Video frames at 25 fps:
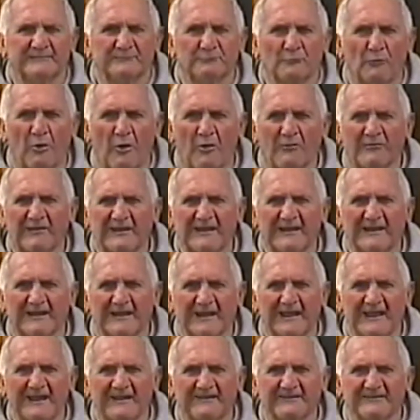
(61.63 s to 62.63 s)
wonky
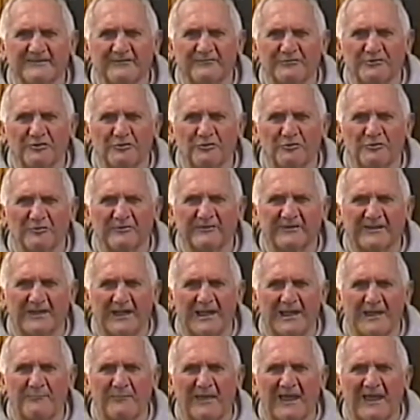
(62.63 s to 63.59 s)
legs of yours came